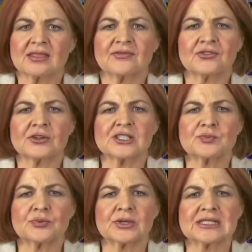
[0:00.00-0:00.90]
The
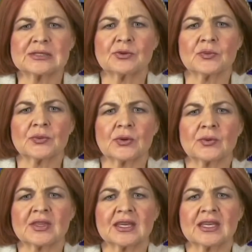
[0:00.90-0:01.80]
first principal rule
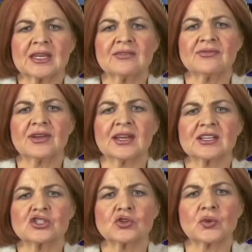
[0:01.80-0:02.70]
with any
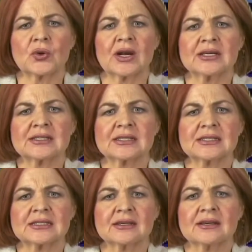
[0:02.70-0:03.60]
financial
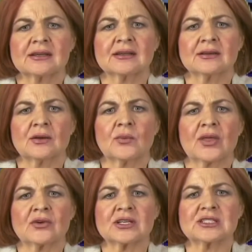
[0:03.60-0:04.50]
crisis,
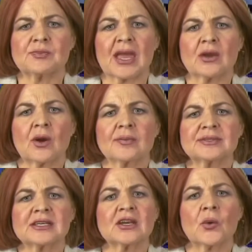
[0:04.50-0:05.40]
whether it's
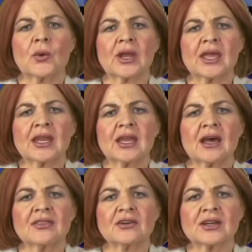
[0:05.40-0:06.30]
bankruptcy or any
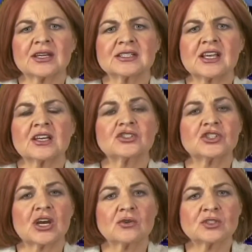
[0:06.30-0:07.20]
other, is
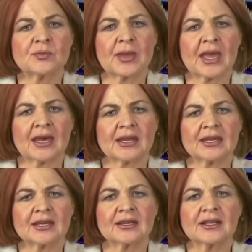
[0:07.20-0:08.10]
don't
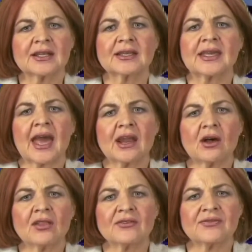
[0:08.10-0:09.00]
panic, get
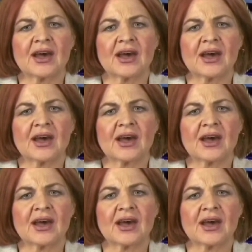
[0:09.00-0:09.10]
all the